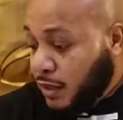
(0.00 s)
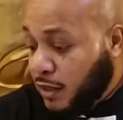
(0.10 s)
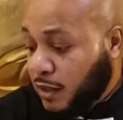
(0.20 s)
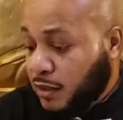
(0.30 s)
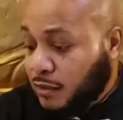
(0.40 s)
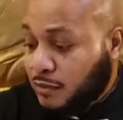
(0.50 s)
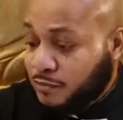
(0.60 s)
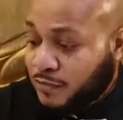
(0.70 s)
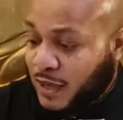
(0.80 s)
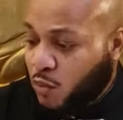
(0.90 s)

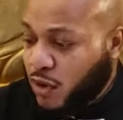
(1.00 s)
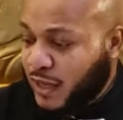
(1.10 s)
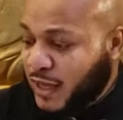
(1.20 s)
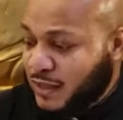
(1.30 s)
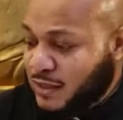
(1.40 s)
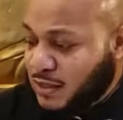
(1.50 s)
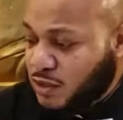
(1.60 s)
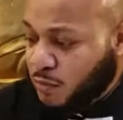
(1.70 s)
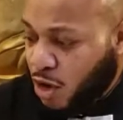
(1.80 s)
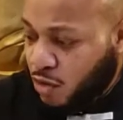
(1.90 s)
I want to get into the
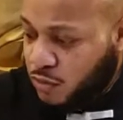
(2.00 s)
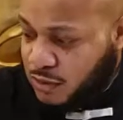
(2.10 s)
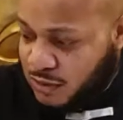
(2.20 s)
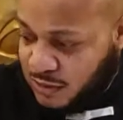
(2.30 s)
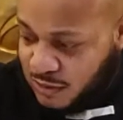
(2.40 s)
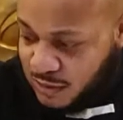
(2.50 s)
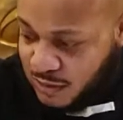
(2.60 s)
small ones